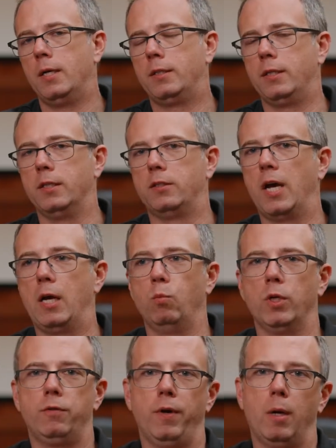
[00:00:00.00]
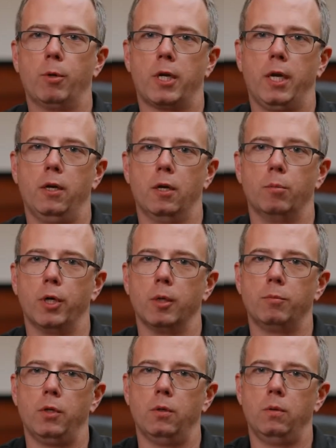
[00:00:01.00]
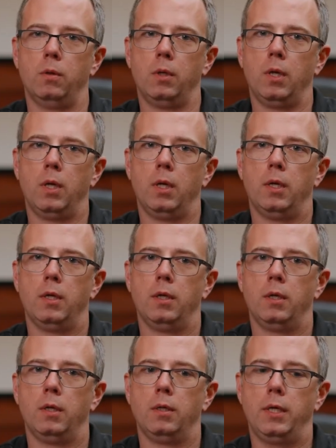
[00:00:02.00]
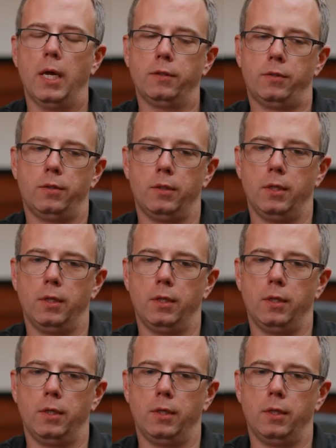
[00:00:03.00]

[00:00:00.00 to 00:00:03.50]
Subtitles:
to decide which fabricator to bring them to? Yes,